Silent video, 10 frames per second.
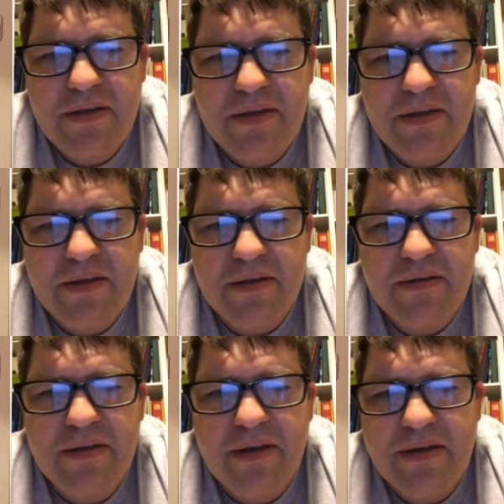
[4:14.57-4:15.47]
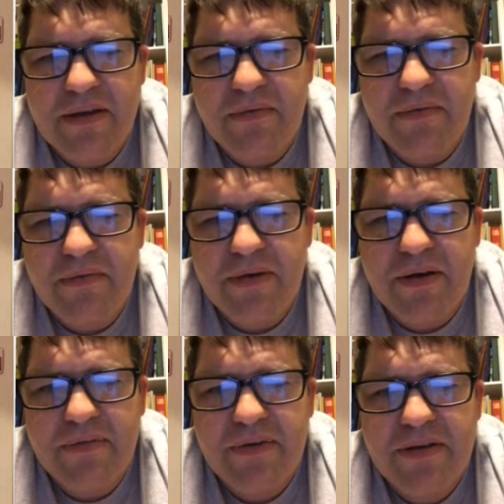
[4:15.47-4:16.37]
is I take 1
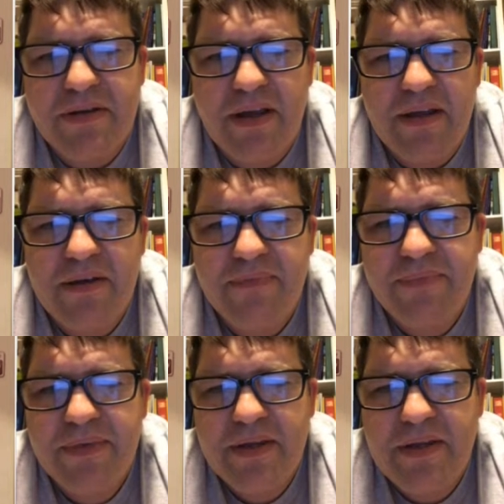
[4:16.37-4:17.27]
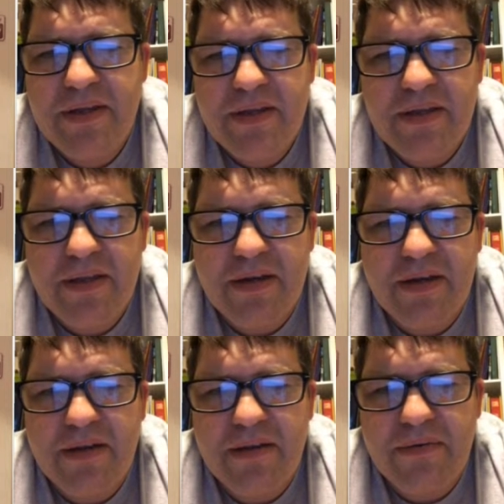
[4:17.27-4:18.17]
off each side, then
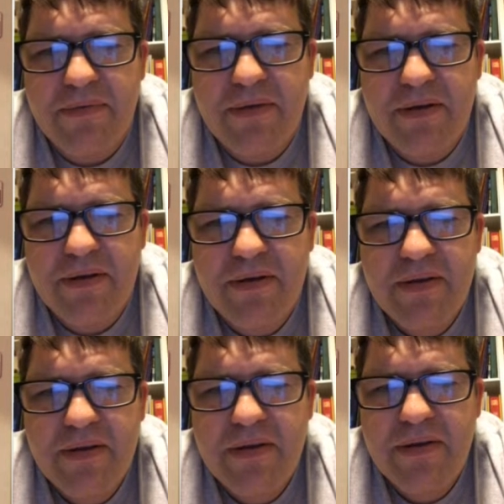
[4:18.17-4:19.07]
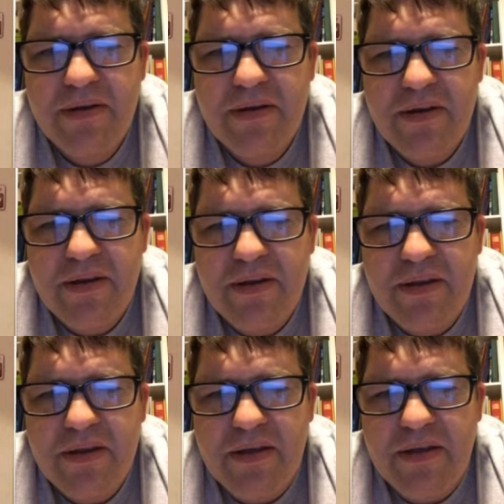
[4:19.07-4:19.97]
another one,
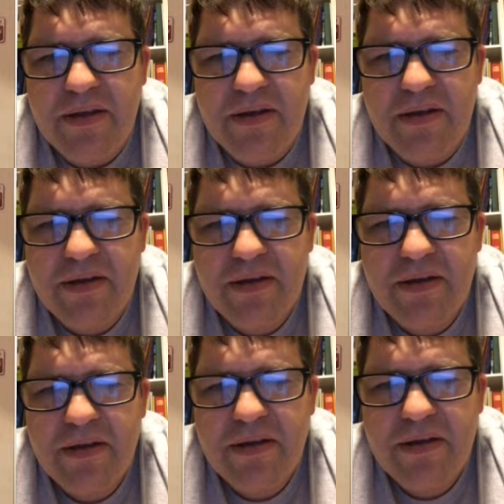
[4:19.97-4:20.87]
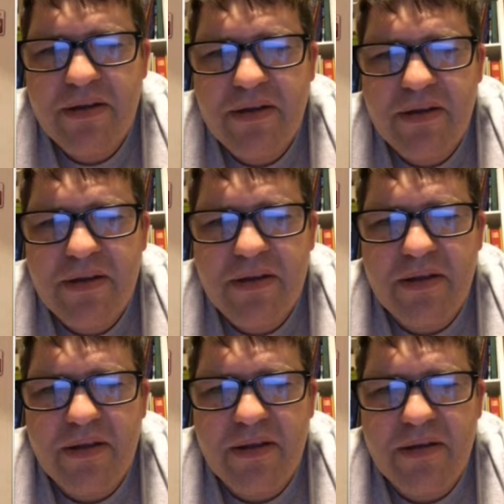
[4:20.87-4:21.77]
then
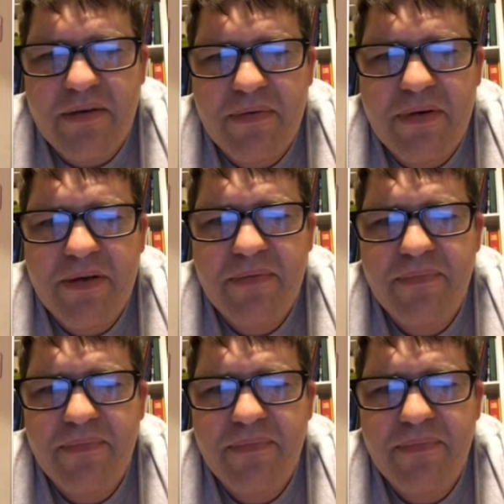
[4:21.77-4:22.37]
another one,